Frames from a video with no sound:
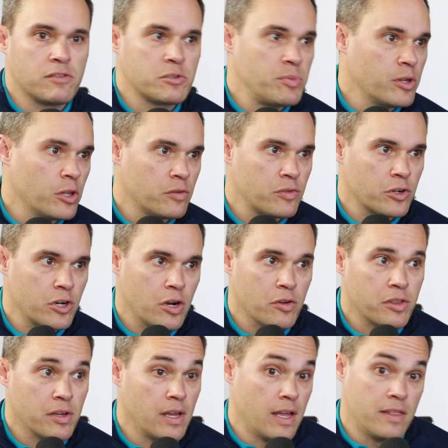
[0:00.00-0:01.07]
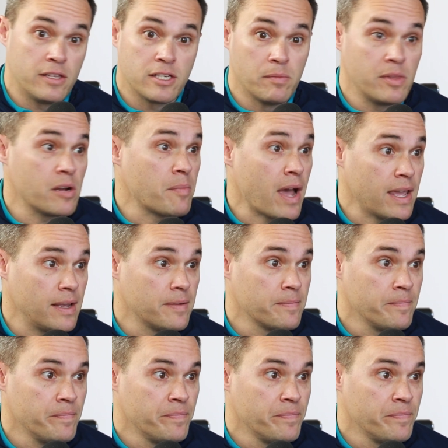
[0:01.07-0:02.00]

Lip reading: of spillover growth, and some there might.